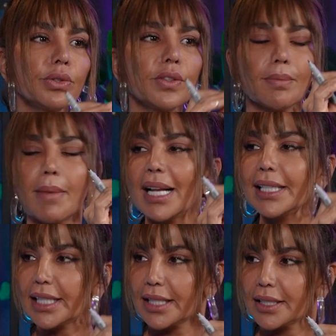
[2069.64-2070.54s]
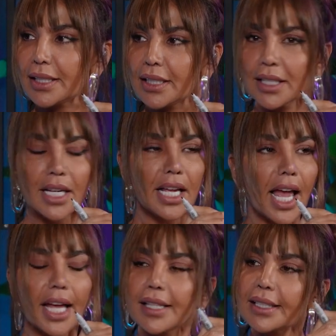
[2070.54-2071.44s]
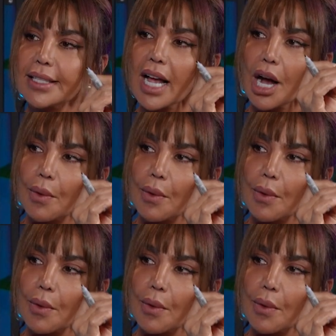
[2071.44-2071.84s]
the mannequin, and this is how